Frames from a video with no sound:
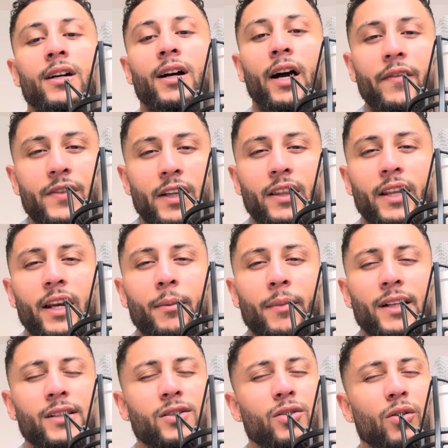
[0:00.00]
After 3
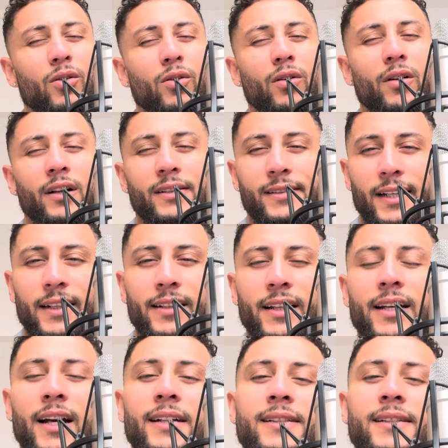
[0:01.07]
months, I